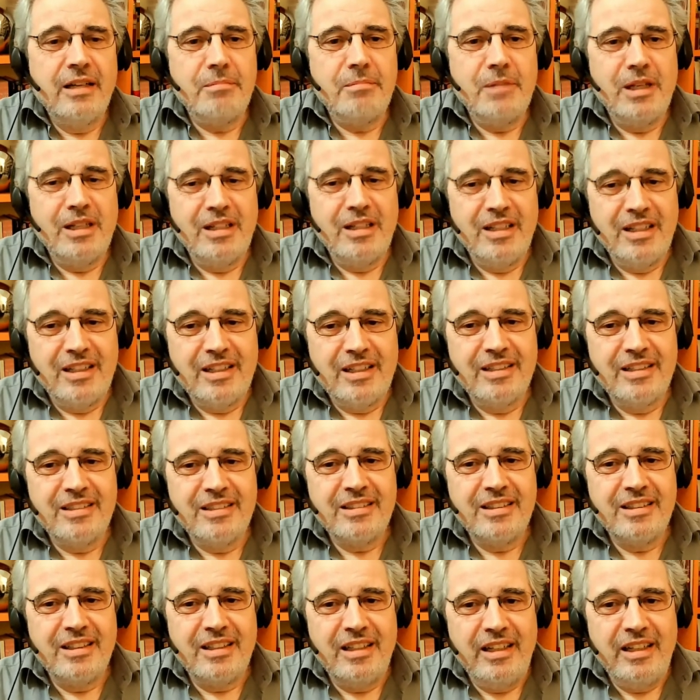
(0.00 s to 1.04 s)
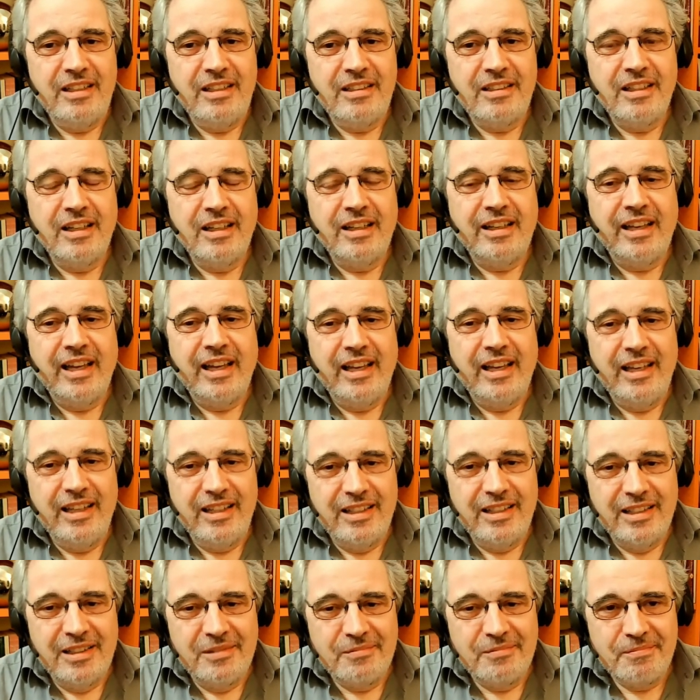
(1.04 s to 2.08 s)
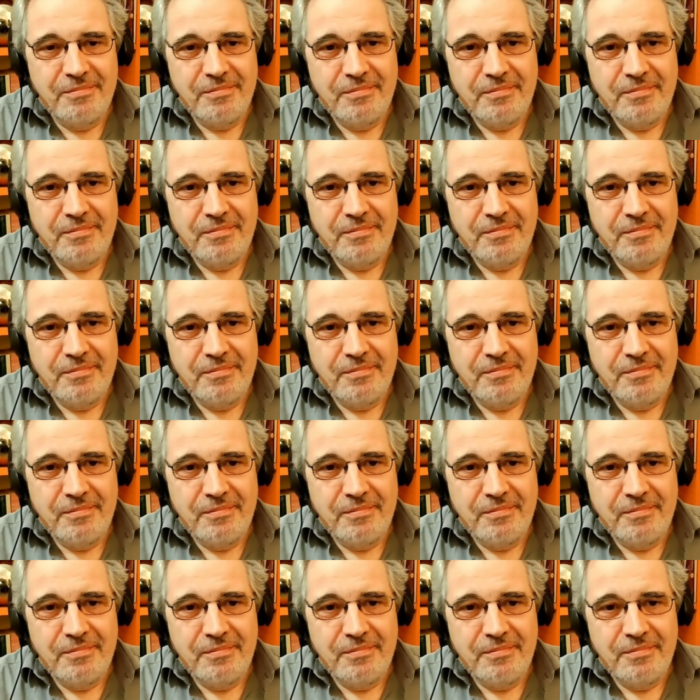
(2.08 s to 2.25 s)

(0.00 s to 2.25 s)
America great again,